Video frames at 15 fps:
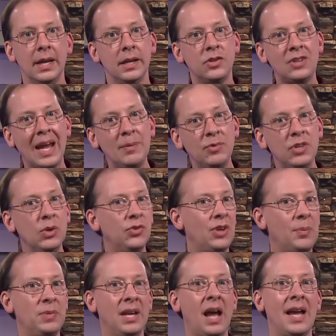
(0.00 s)
Now, James knew
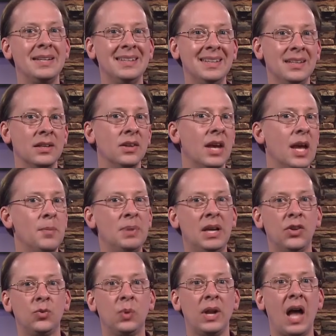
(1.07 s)
something I didn't
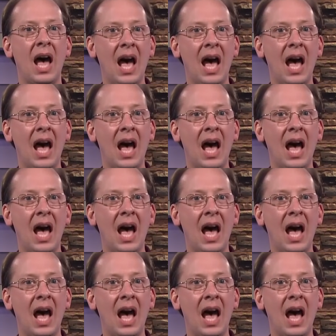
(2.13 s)
because when